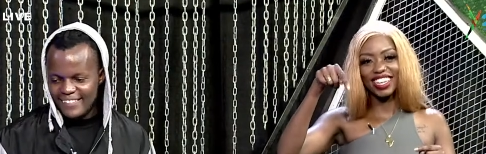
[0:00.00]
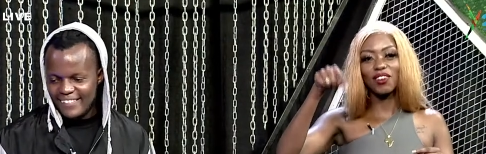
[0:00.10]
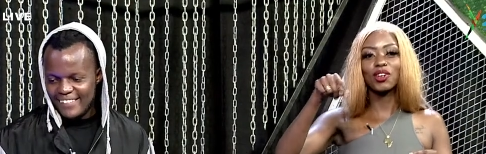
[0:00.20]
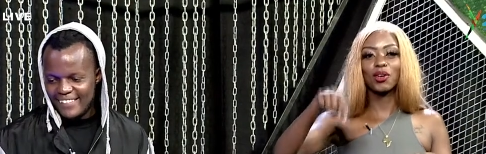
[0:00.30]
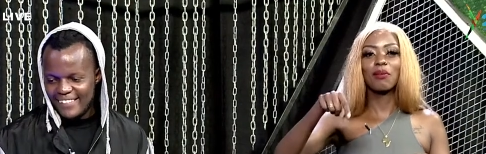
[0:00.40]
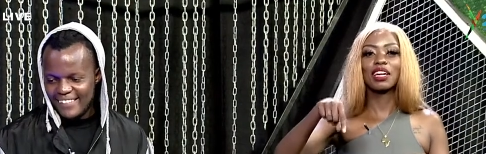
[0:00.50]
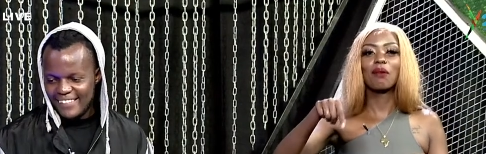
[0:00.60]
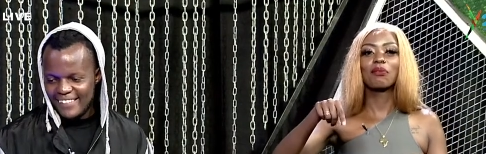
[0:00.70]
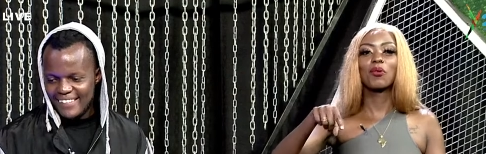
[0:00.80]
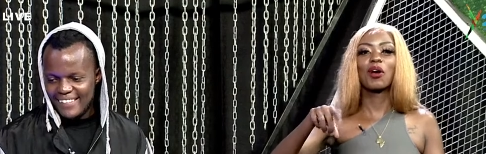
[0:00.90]
Speaker 1: Na ule
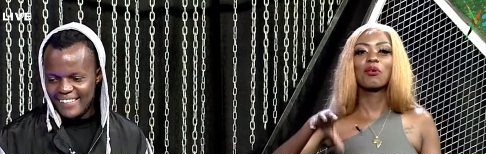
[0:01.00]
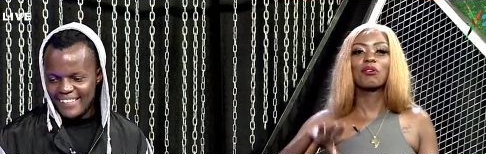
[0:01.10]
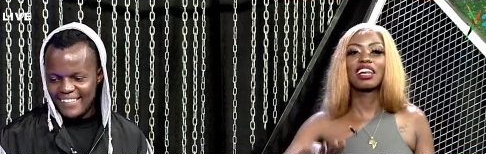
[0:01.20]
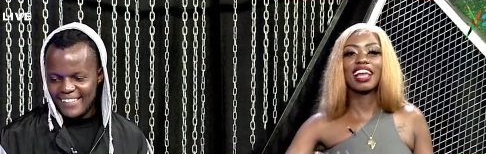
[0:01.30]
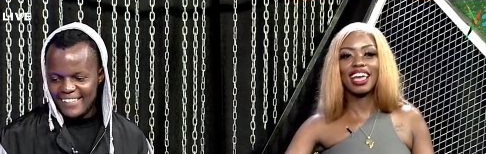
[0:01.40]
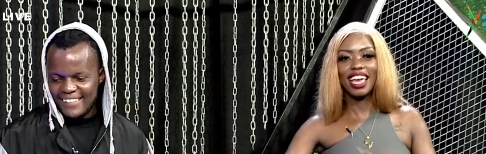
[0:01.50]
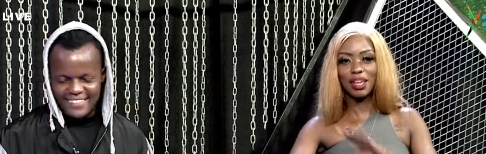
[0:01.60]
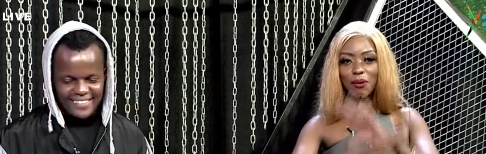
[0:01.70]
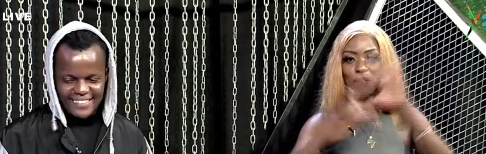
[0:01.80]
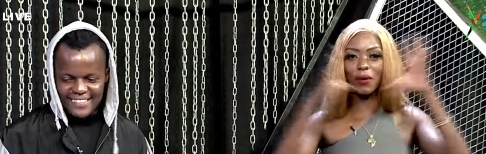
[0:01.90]
madam nilikuwa naongelea.
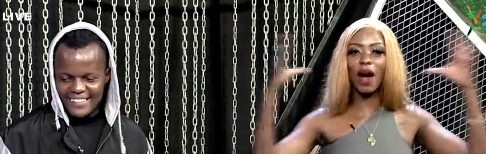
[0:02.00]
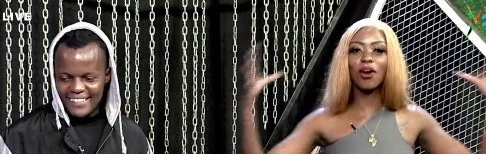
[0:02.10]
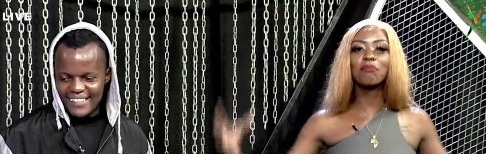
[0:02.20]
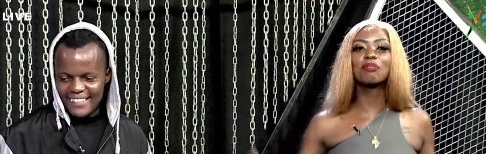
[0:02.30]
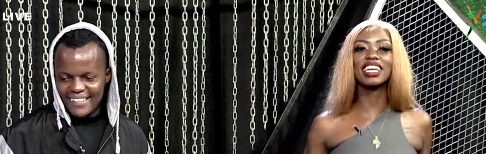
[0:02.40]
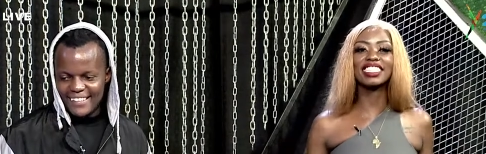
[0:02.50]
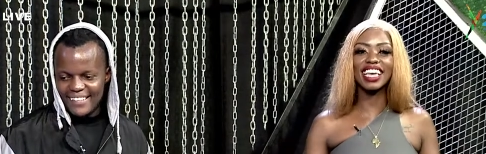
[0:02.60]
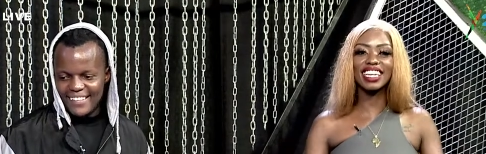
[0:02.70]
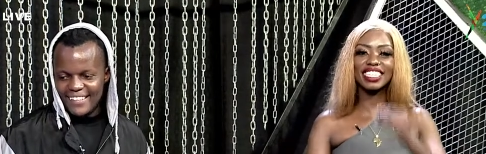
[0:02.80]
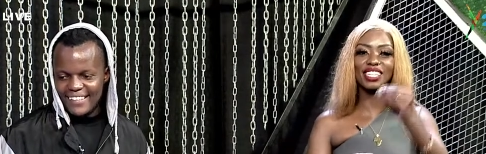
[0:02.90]
Anyway, we are all
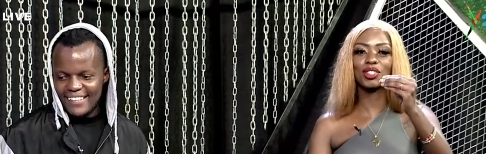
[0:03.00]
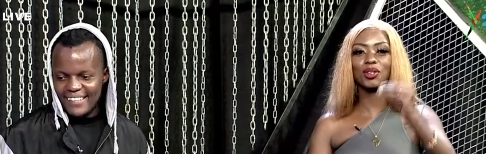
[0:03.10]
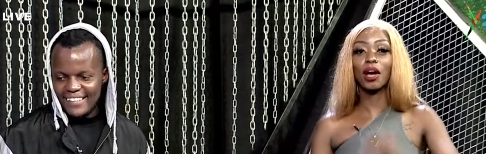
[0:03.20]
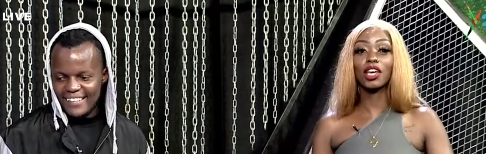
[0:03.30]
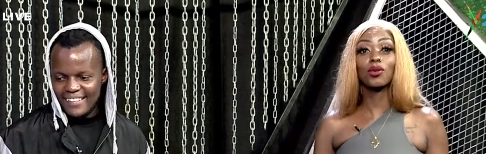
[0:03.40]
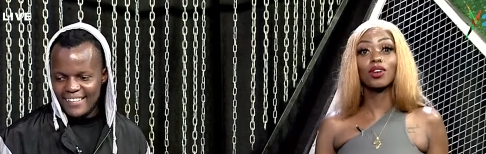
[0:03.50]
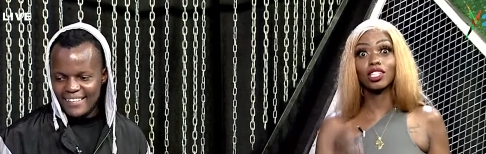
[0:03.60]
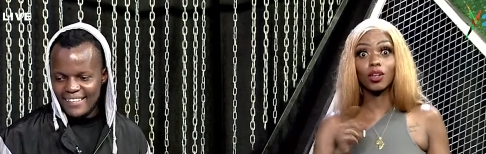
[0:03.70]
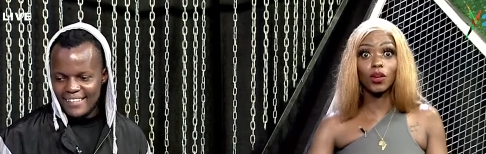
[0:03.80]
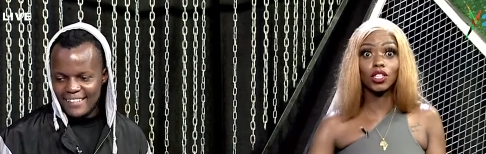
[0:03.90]
present and so are you.
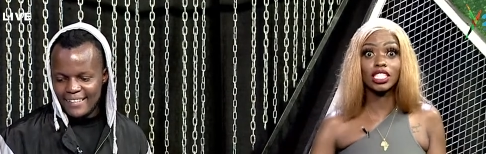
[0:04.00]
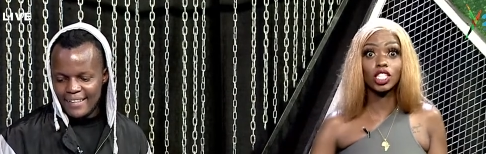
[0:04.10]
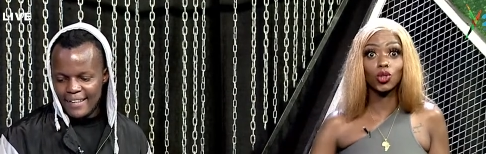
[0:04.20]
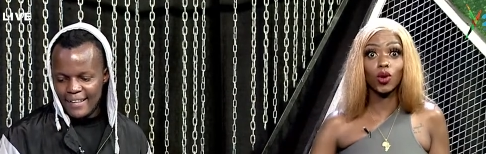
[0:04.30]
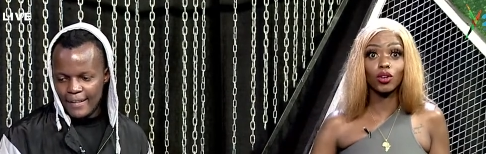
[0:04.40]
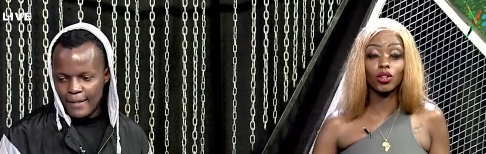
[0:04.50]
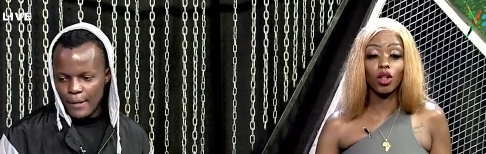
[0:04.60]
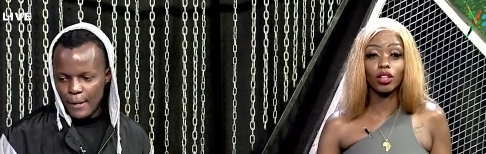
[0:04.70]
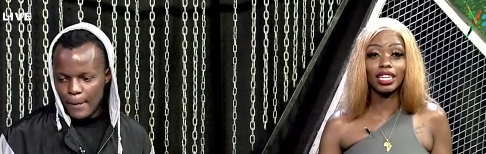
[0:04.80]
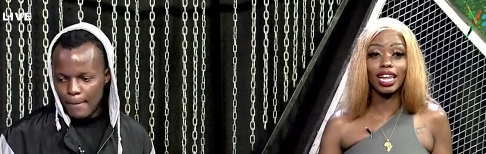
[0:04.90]
Na tutakuwa tukichukua
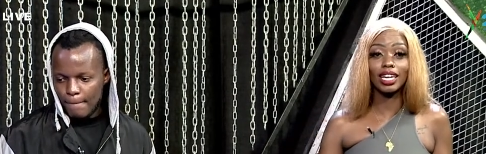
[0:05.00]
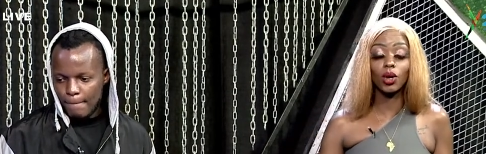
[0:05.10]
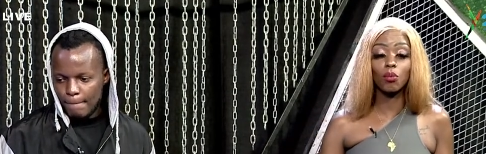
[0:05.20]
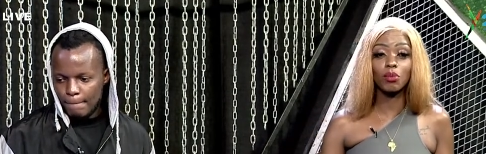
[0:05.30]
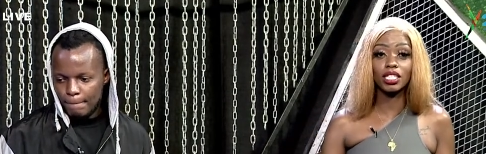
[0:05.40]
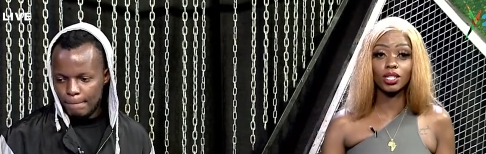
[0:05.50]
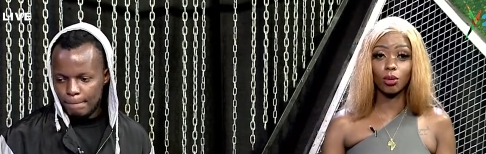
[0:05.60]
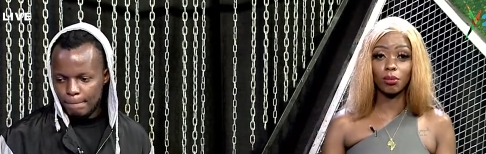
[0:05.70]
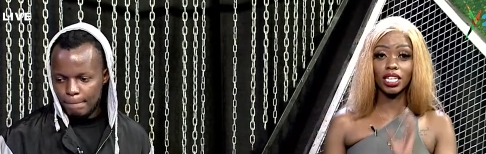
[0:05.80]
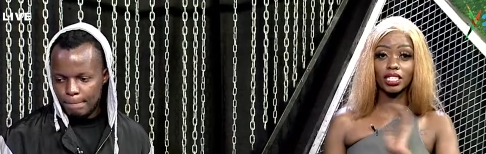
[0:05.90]
roll call in a little bit,
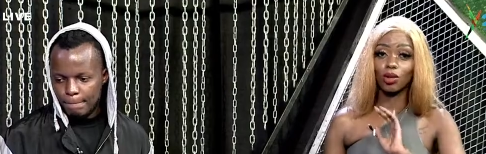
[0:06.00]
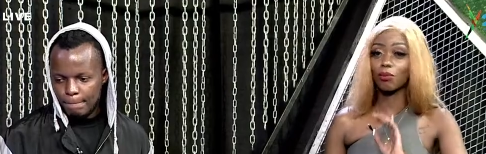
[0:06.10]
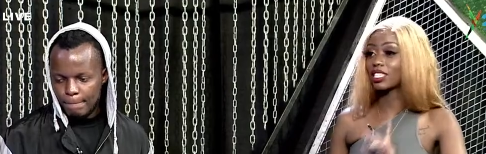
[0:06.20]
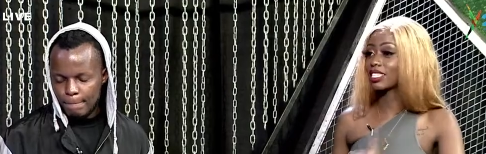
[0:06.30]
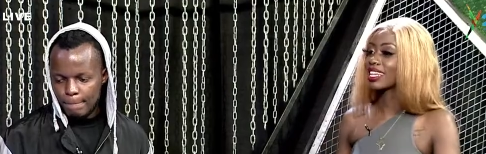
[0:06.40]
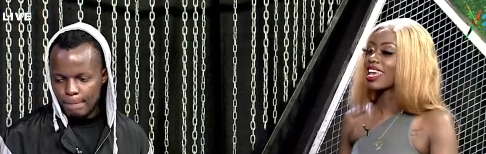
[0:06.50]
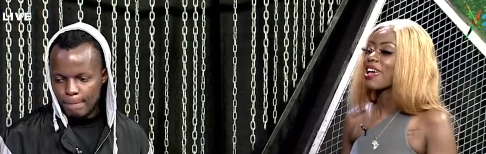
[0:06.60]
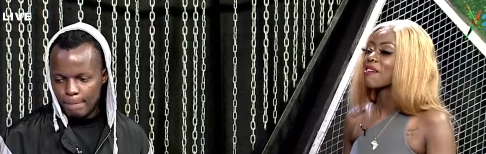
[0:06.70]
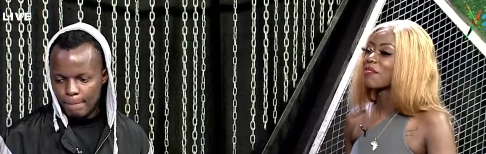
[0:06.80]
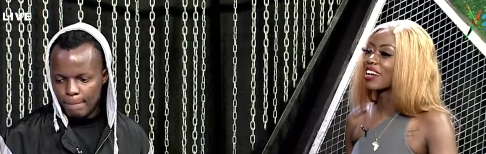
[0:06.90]
so please don't miss it.
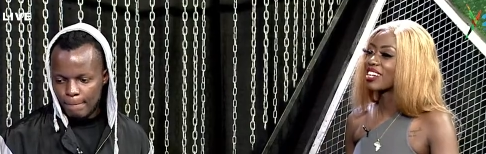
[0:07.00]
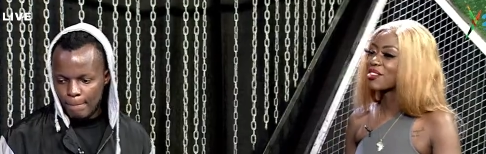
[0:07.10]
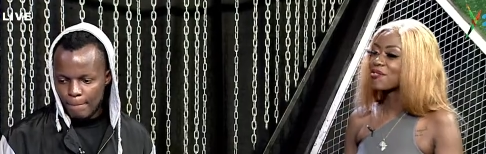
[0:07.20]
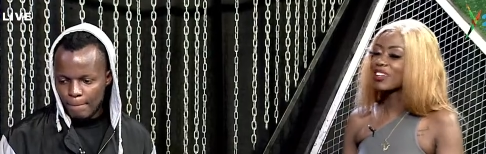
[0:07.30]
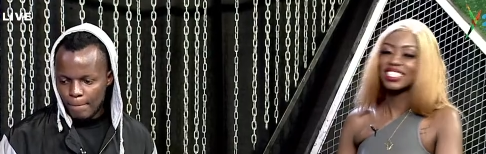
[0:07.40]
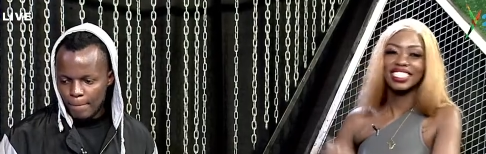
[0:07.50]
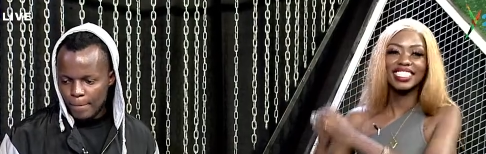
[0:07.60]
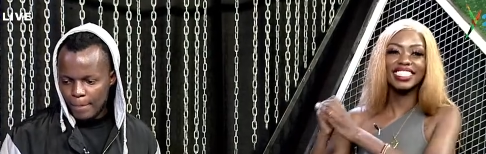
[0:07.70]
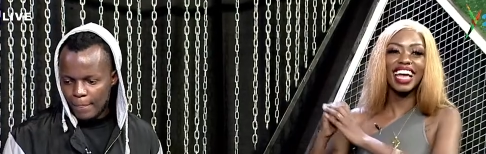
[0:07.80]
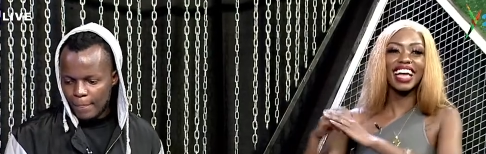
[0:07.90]
But I do want to
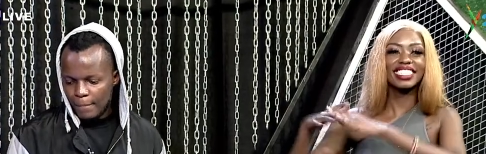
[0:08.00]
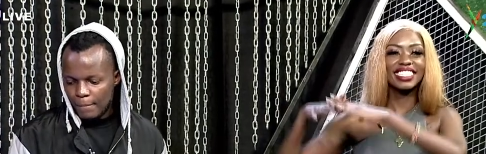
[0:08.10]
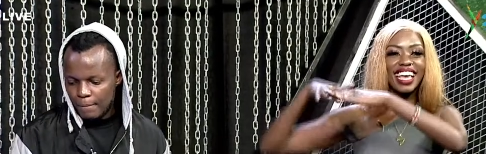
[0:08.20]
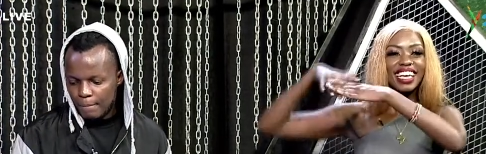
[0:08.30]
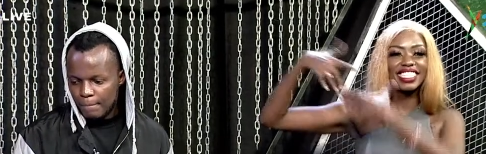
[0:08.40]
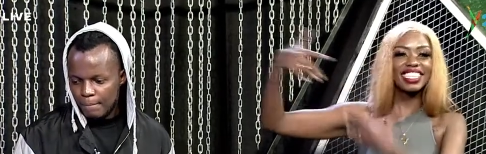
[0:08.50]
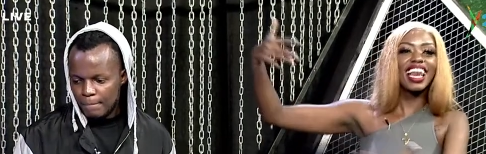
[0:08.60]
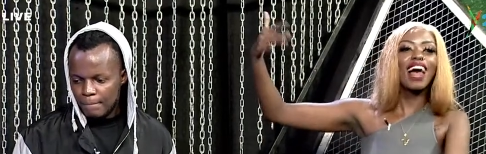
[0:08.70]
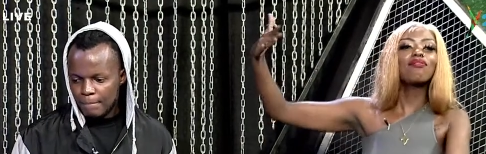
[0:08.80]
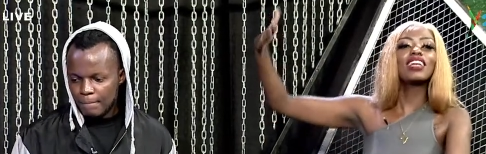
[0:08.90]
discuss
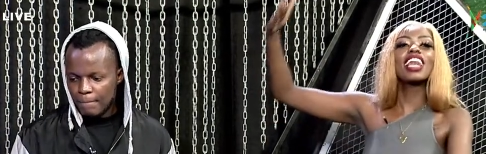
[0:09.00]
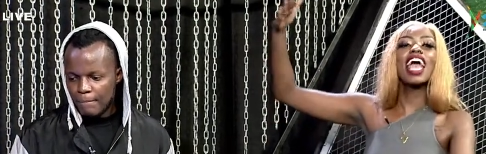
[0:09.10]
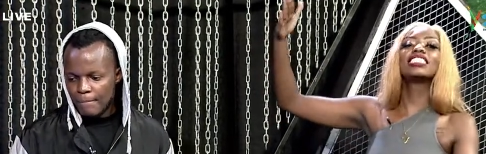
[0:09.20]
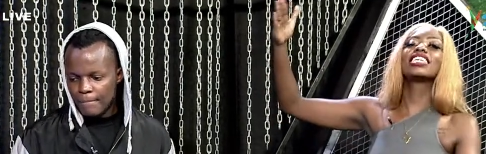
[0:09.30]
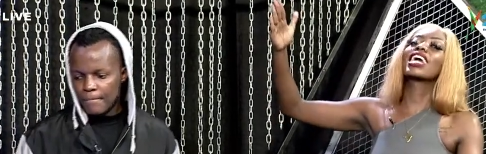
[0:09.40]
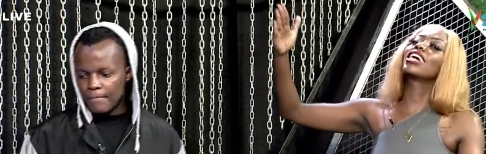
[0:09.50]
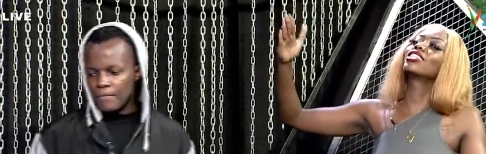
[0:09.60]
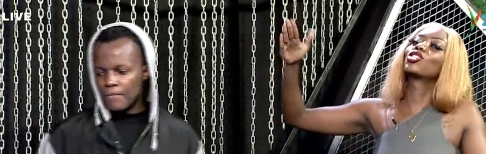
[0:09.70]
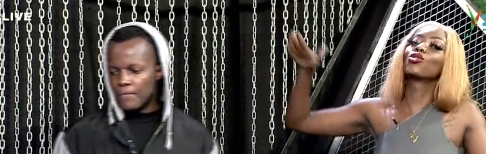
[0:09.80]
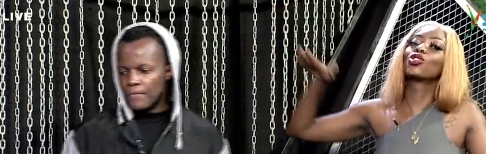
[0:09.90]
the lovely lady
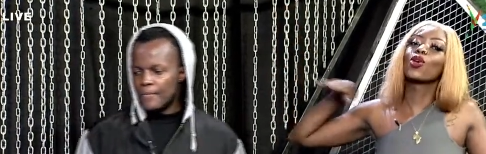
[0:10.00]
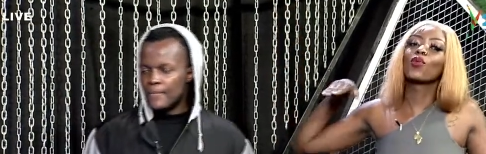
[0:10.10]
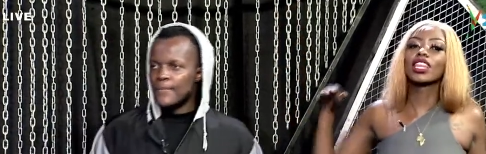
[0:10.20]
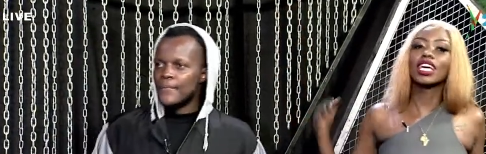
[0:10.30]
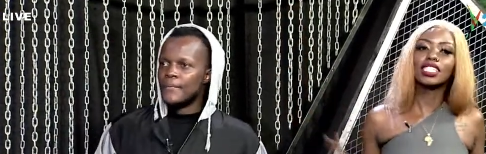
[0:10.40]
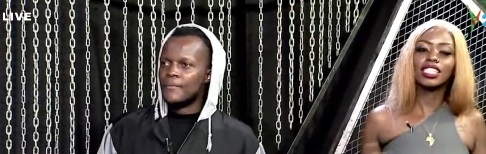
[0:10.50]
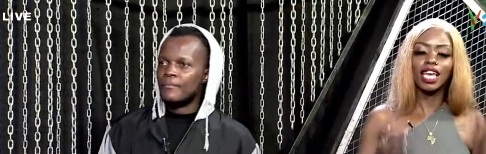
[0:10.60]
in studio with us,